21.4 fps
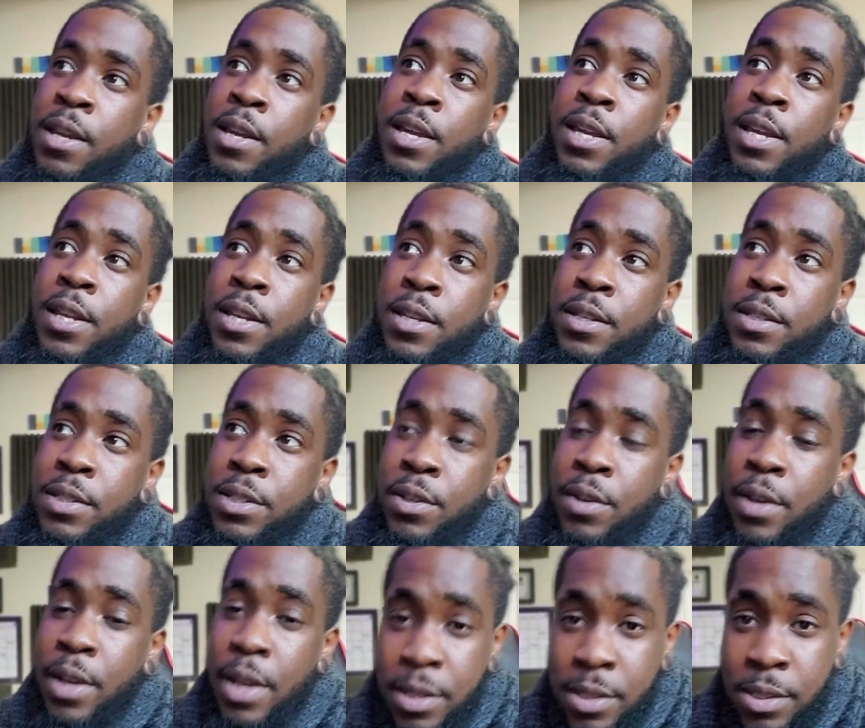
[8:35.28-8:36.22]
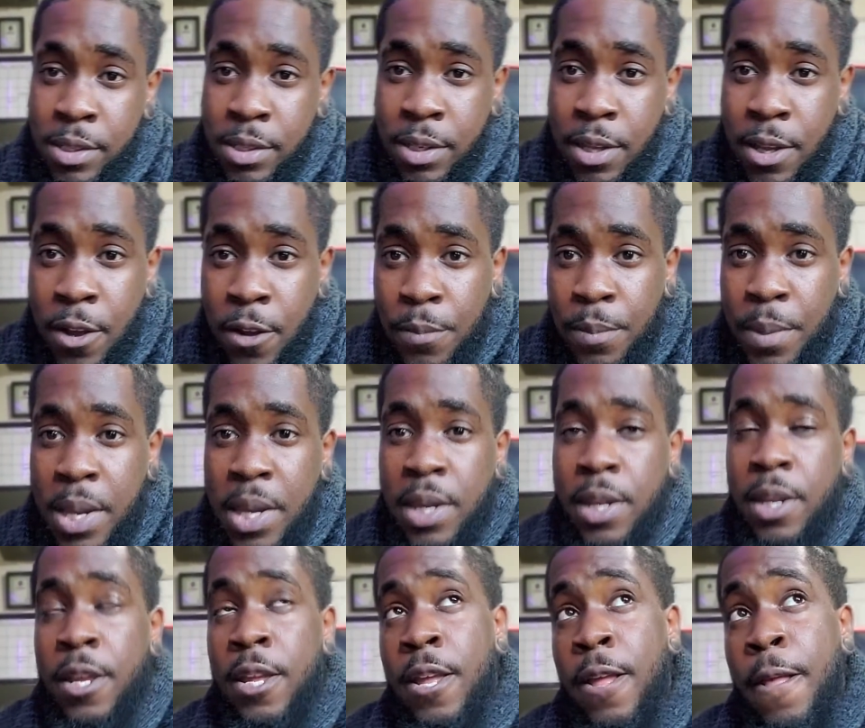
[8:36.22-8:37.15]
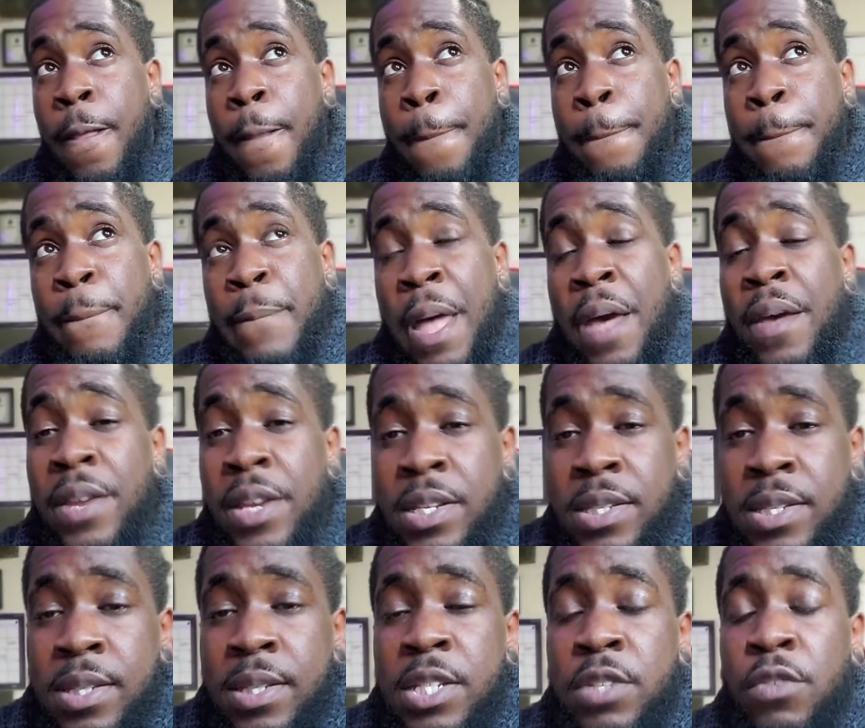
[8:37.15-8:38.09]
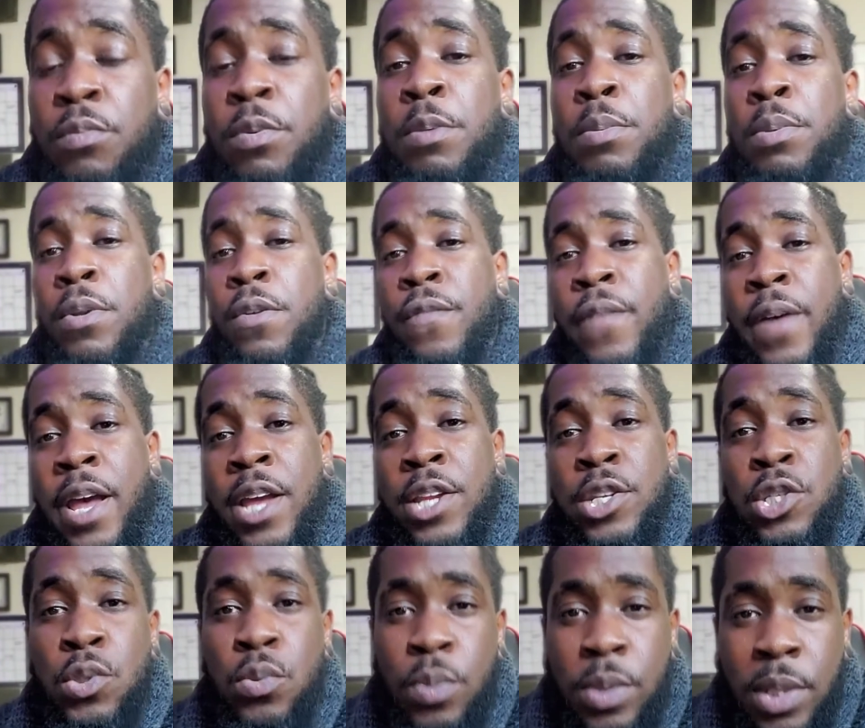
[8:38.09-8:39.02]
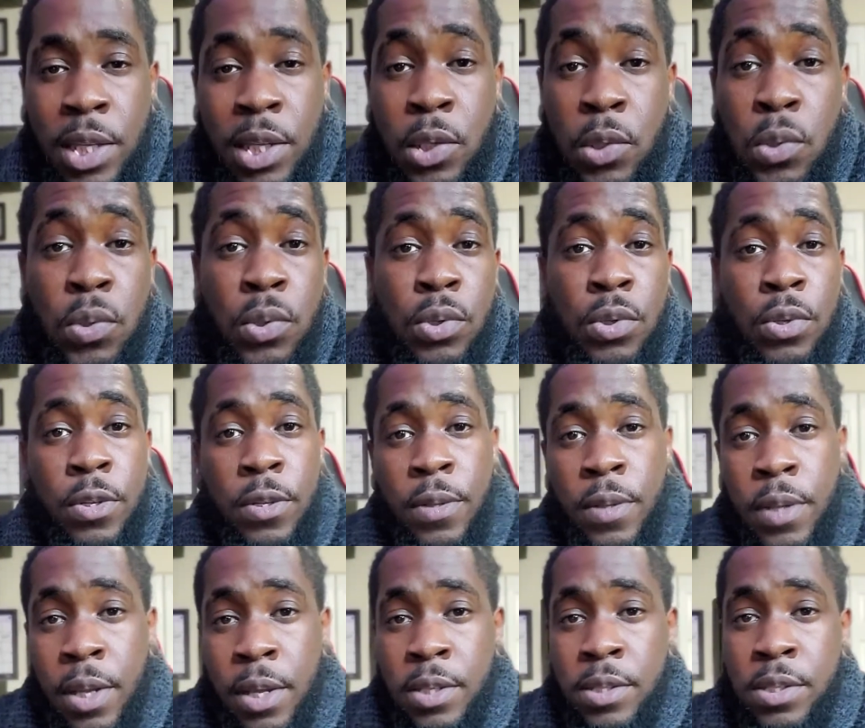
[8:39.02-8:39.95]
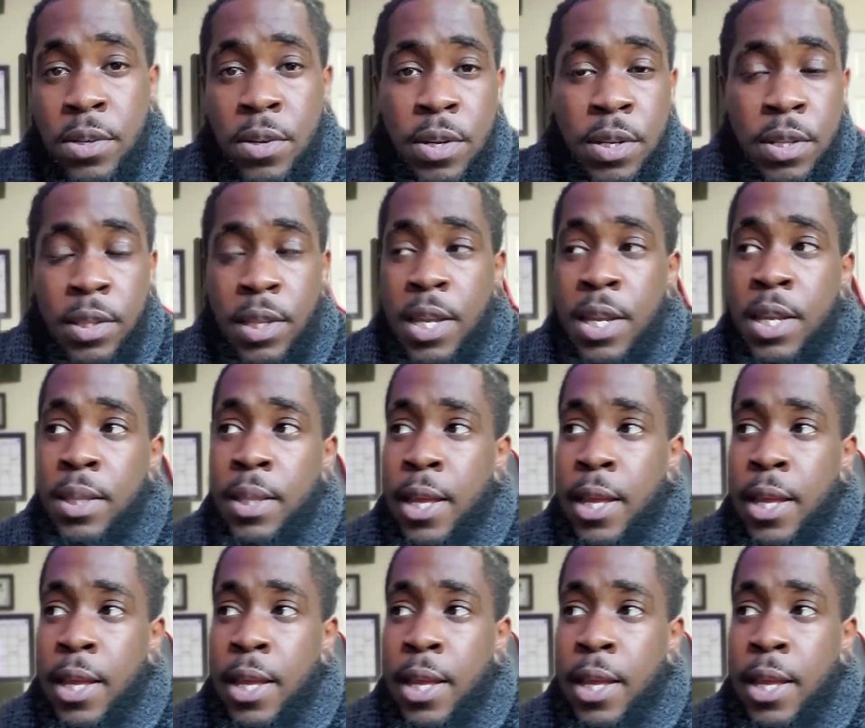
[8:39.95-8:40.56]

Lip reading: is your SEO, meaning how easy it is for people to find you when they Google a certain thing.